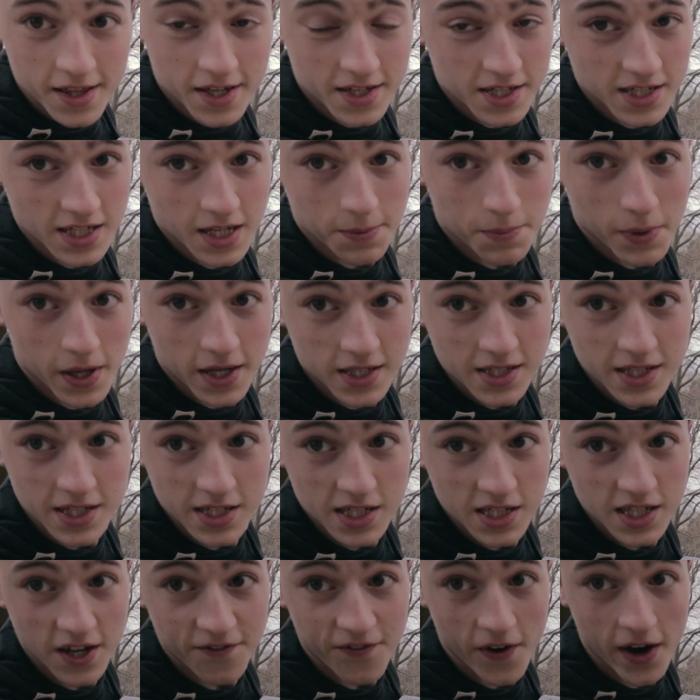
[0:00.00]
This is the place,
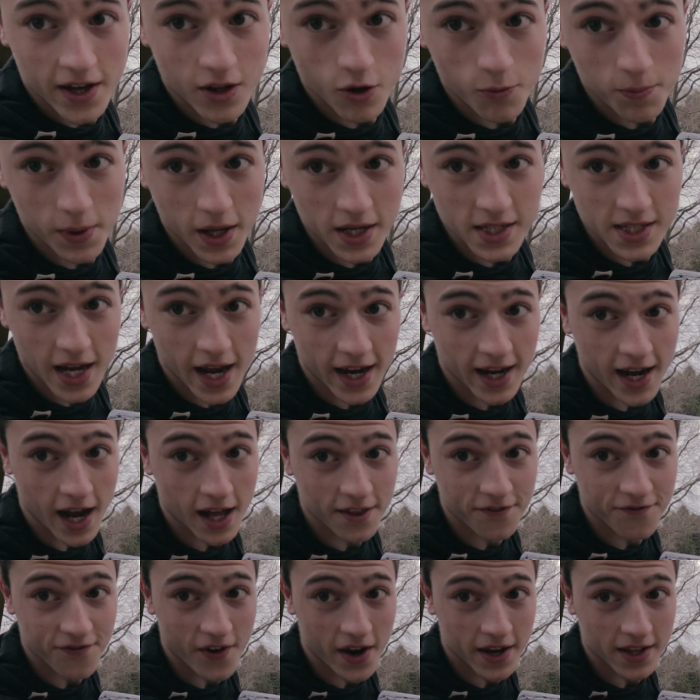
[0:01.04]
this is the final place. I
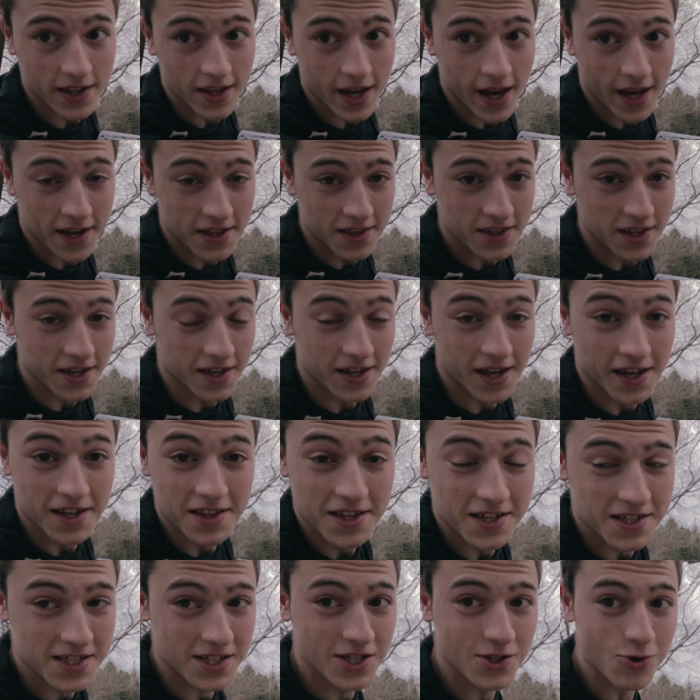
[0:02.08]
can't find anything,
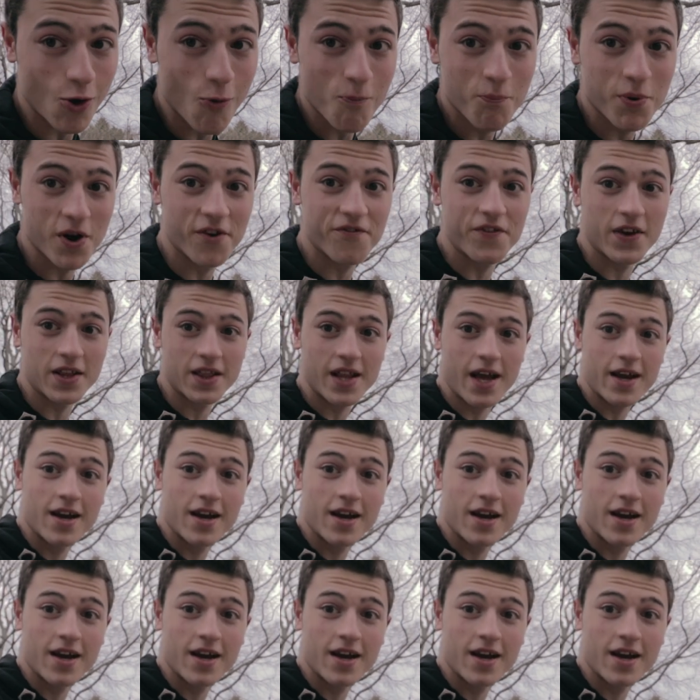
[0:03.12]
and this is so perfect.